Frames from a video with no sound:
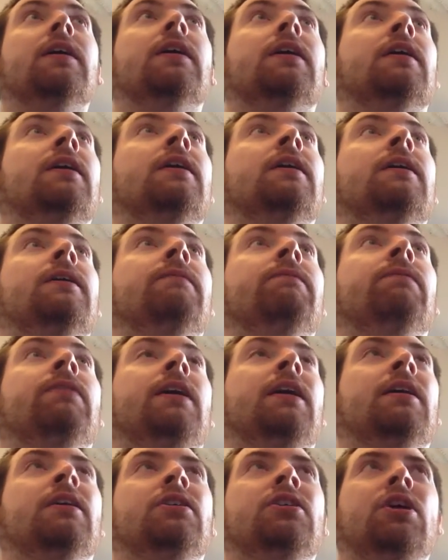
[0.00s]
Um,
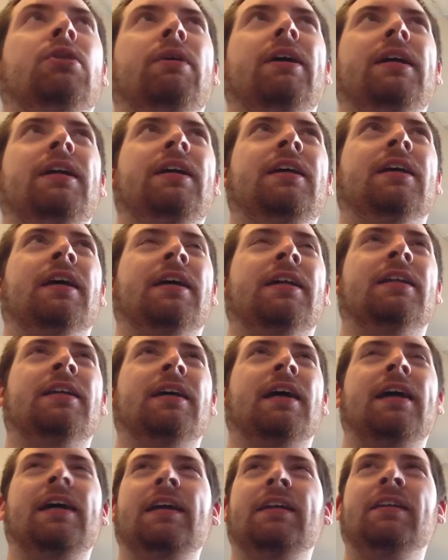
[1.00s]
yeah, the show ended like
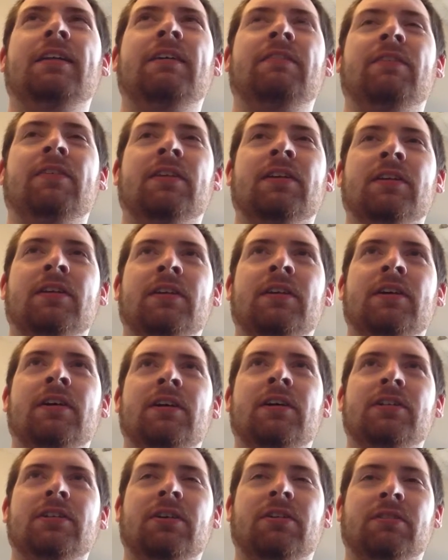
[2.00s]
I leave.
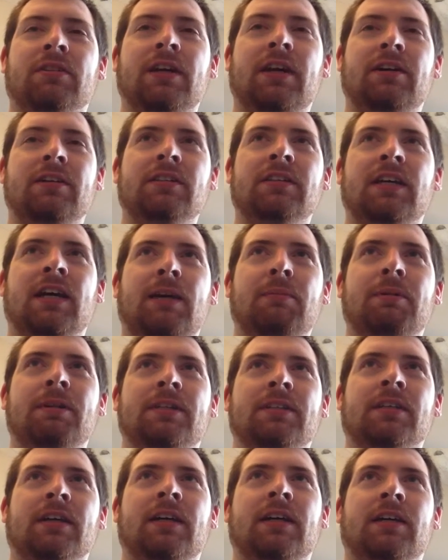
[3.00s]
So Dallas time,
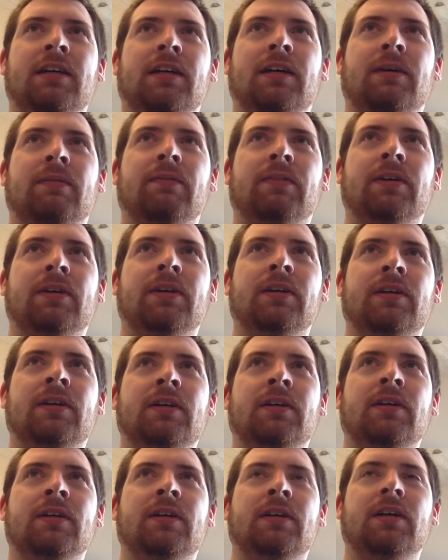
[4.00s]
it's like um,
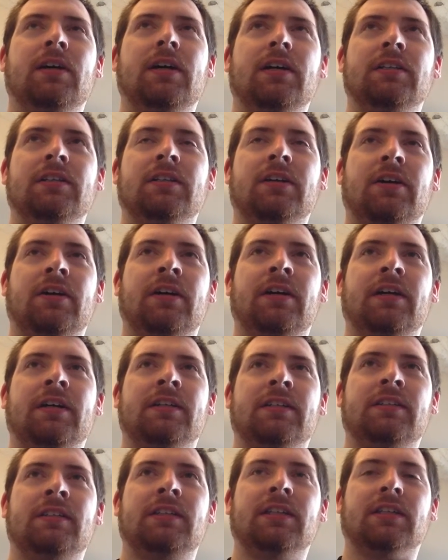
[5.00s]
started
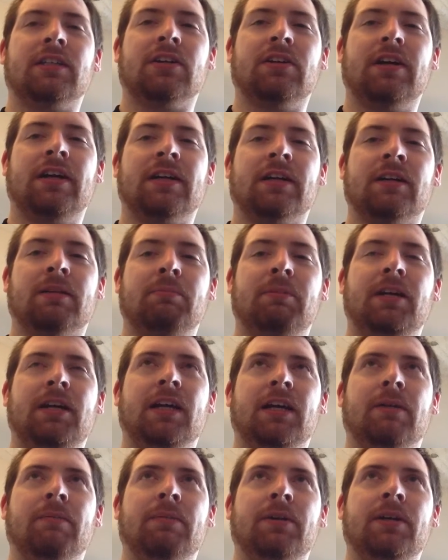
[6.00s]
at 6 o'clock
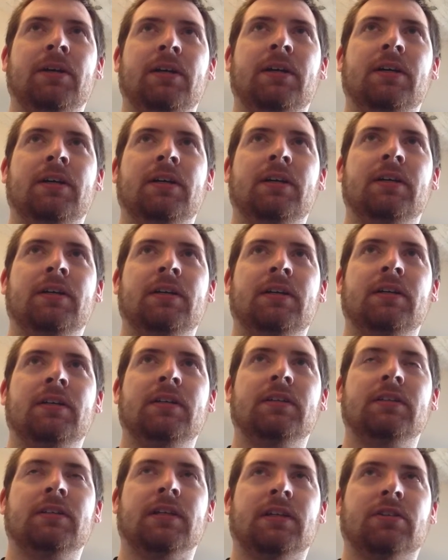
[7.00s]
p.m.
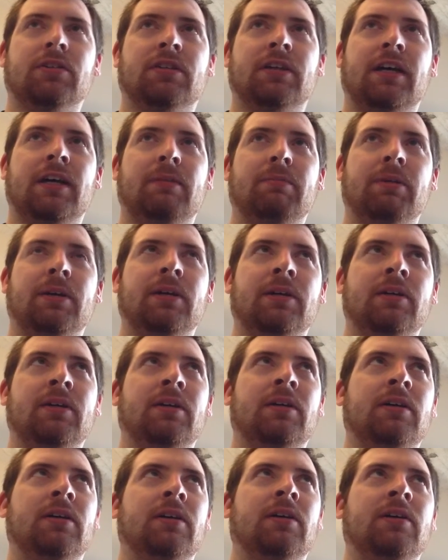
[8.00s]
Central Time.
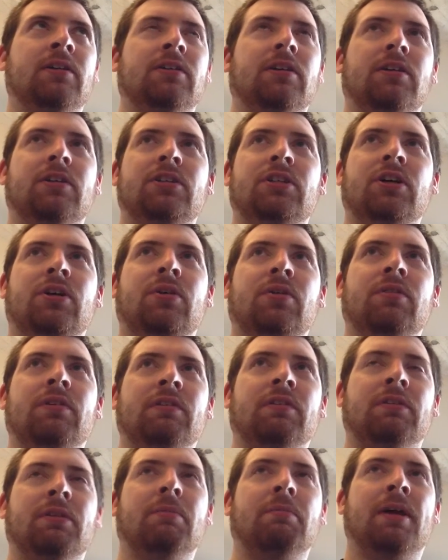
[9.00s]
So the show,
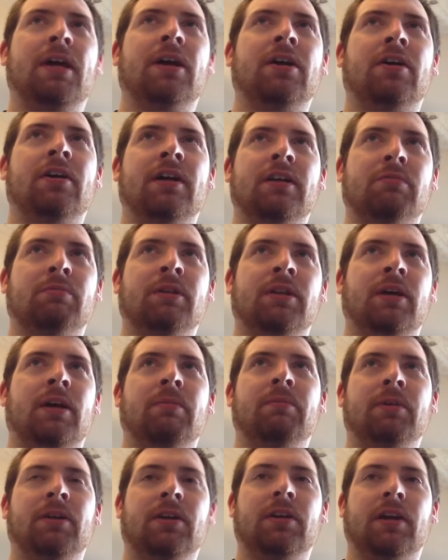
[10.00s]
the main card that's been
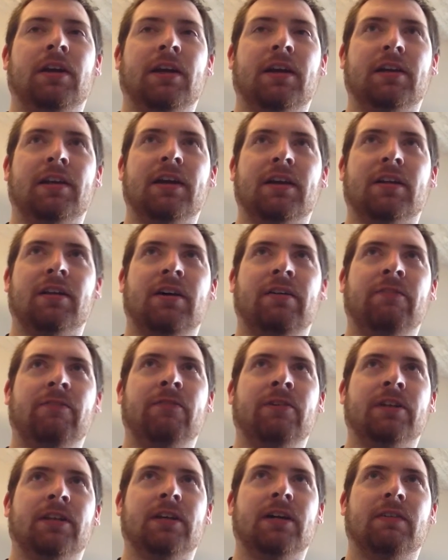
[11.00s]
um, you know, kicked off
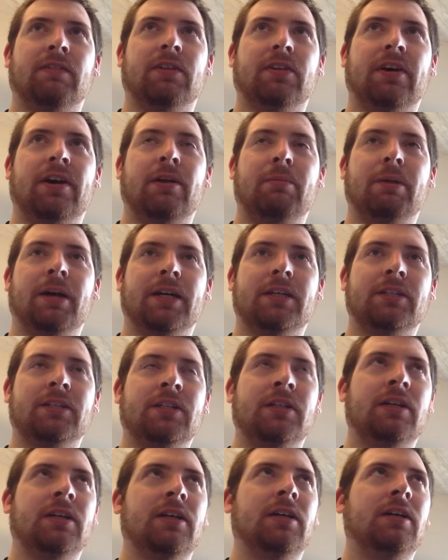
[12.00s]
with um, ladder match.
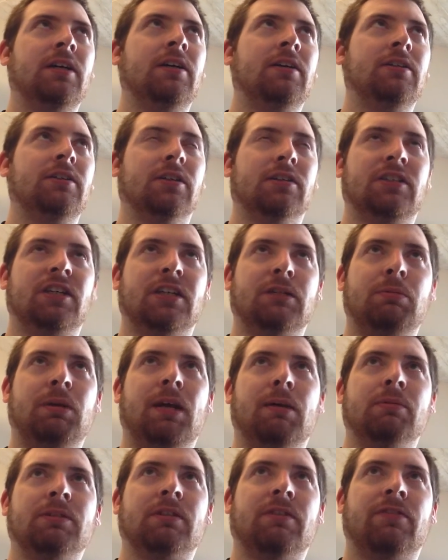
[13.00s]
So 6
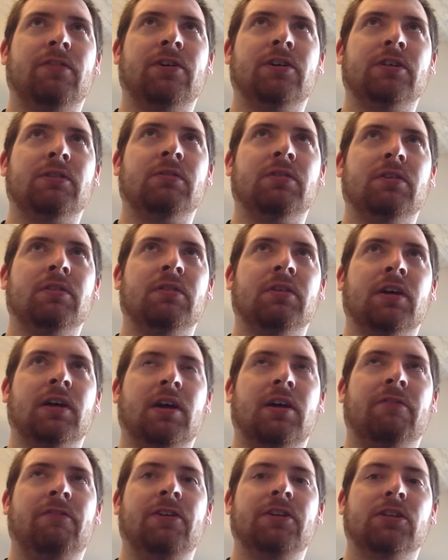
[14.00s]
p.m. was the first
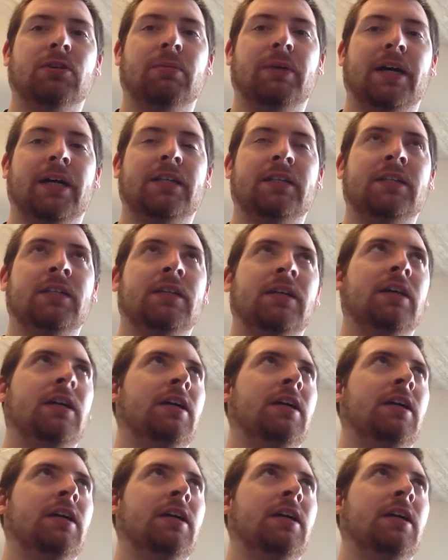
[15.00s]
official match.